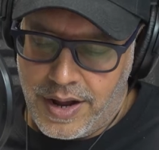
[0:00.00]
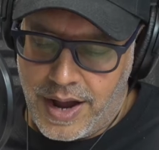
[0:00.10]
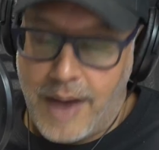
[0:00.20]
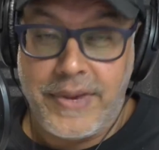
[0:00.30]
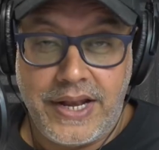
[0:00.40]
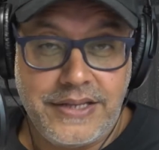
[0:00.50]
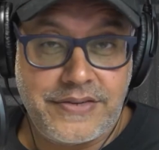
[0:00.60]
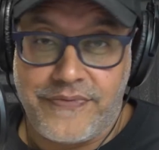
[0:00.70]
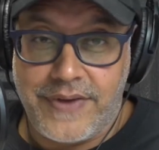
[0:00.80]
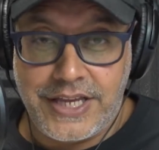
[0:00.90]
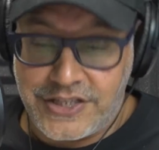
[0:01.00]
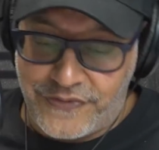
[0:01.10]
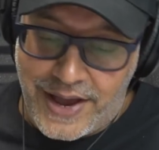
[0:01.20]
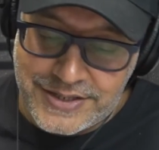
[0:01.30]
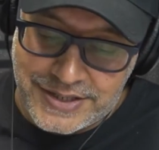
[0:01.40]
I mean, it's
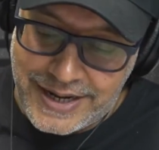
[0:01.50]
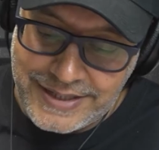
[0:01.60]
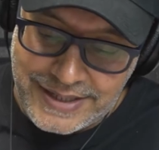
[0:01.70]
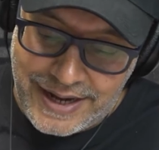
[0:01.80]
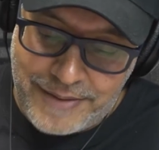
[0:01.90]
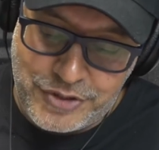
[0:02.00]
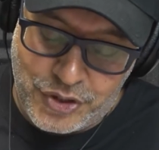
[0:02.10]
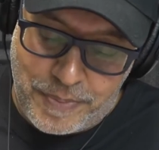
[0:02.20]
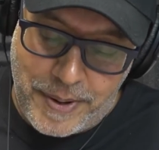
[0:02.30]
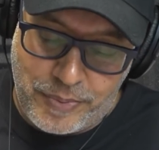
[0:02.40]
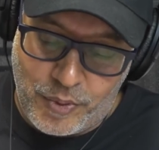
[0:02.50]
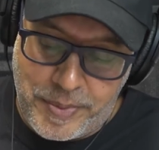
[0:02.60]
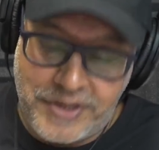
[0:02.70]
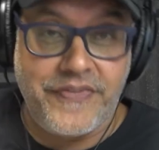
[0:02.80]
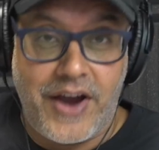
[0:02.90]
fascinating. I'm sure people will
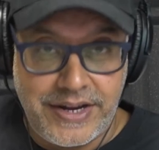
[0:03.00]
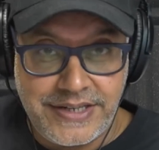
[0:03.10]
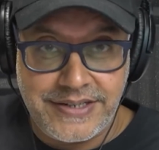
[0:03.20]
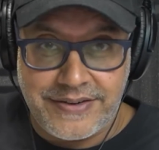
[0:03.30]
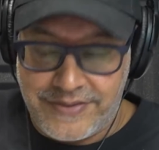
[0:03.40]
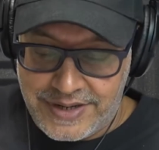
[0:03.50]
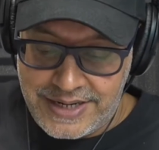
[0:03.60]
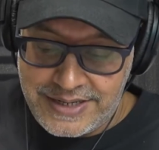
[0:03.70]
be divided, right?